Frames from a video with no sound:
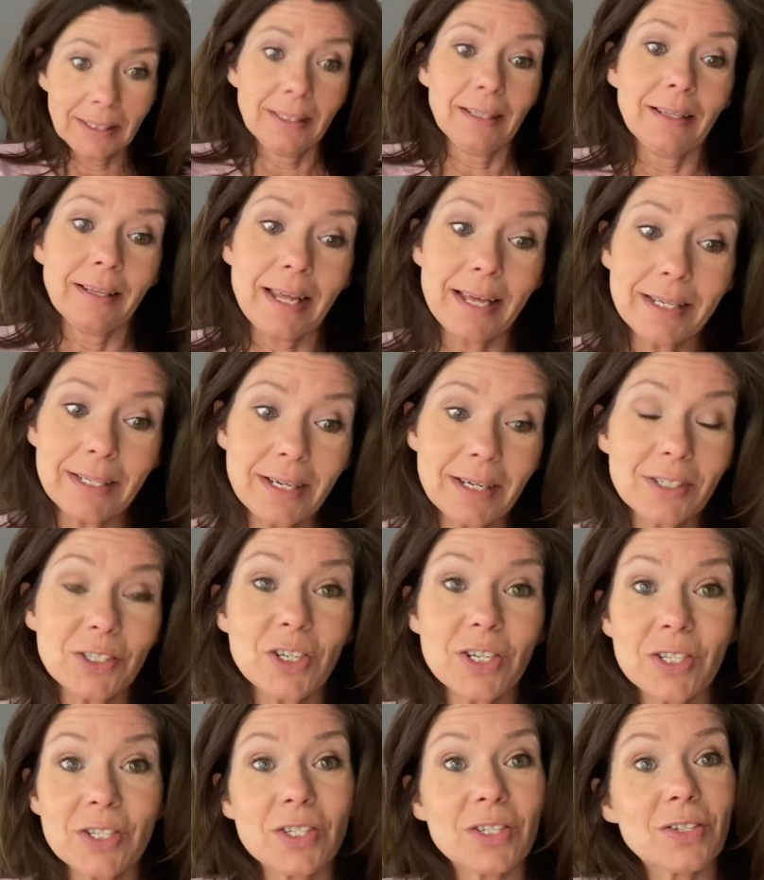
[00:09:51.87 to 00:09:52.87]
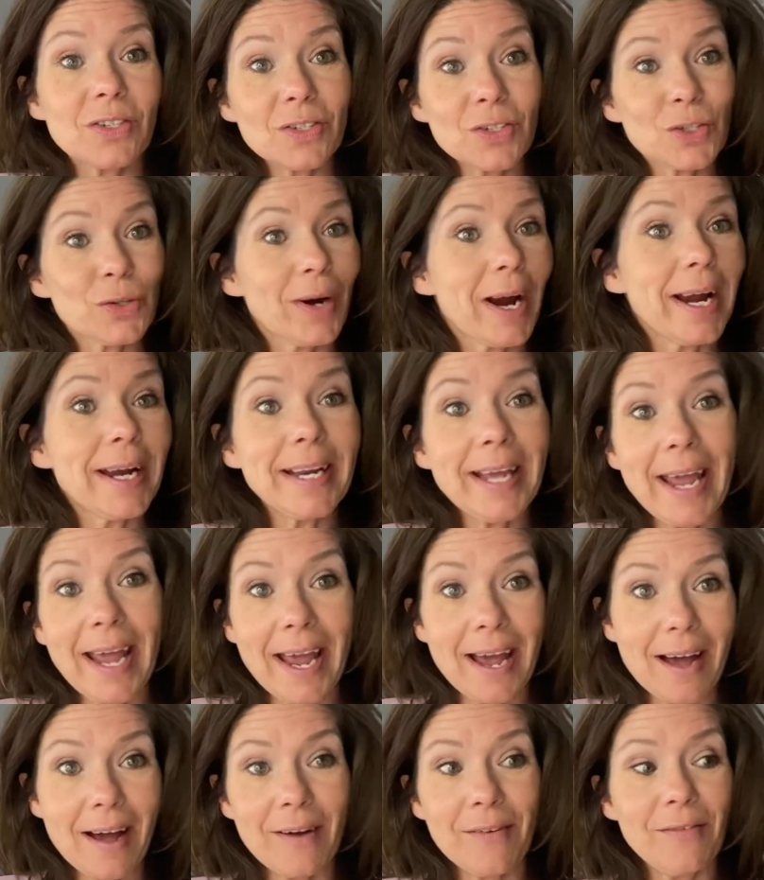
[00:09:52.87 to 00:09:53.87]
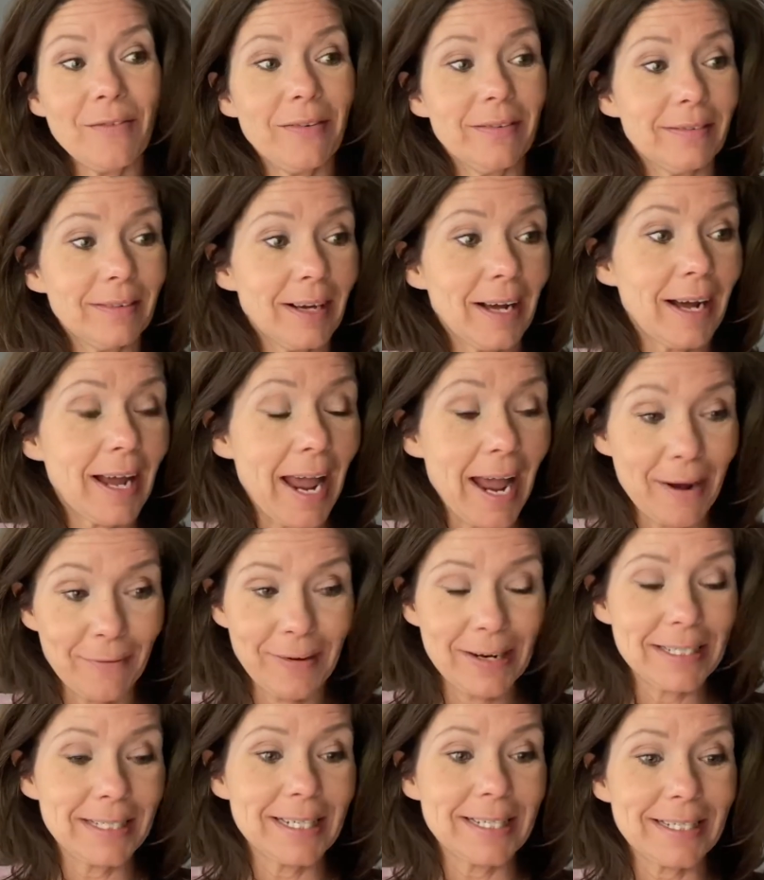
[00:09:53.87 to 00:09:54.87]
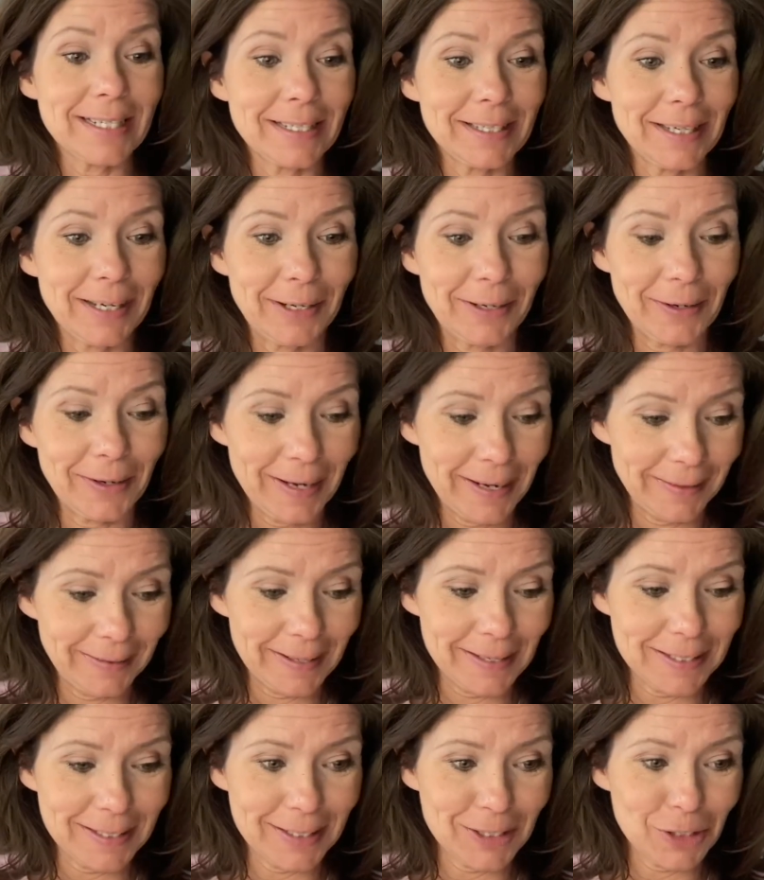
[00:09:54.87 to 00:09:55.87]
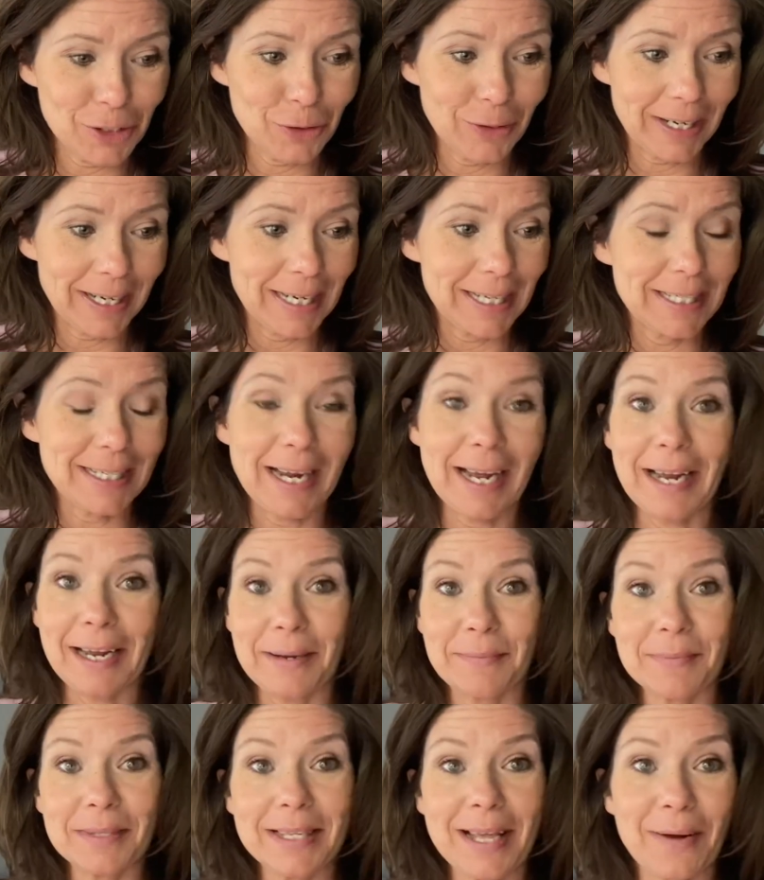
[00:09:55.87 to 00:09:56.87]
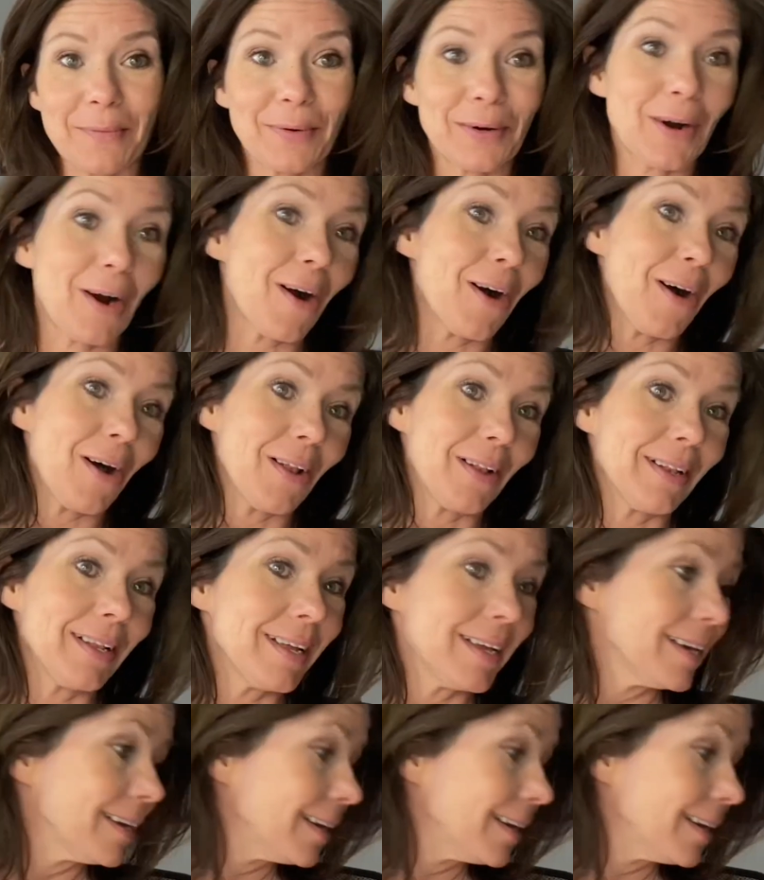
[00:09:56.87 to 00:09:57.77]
then just try to have a halfway decent year in these tricky times that we're all